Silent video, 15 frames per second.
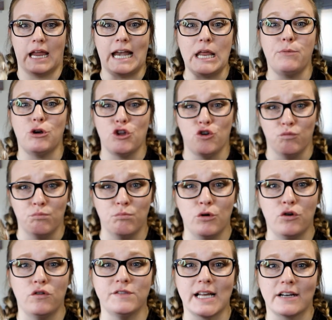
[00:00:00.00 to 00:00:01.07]
Anyone who
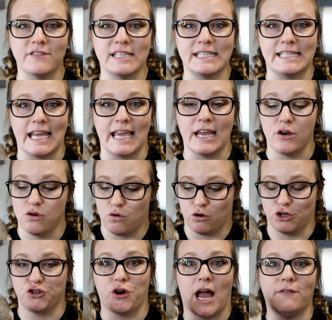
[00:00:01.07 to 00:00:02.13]
moves out of state
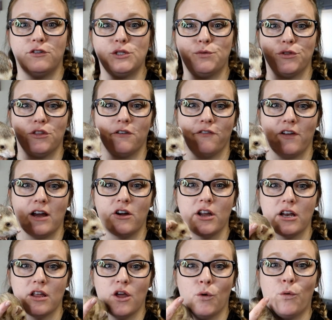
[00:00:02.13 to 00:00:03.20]
or travels with their
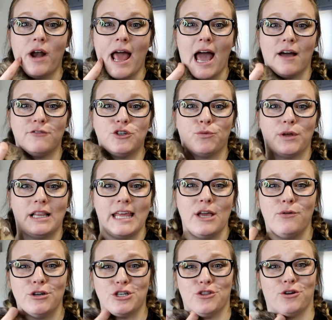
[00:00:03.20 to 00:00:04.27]
ferret would have to
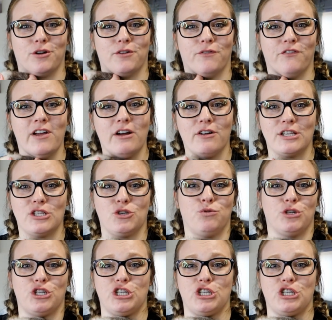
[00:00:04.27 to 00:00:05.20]
relinquish their ferrets to a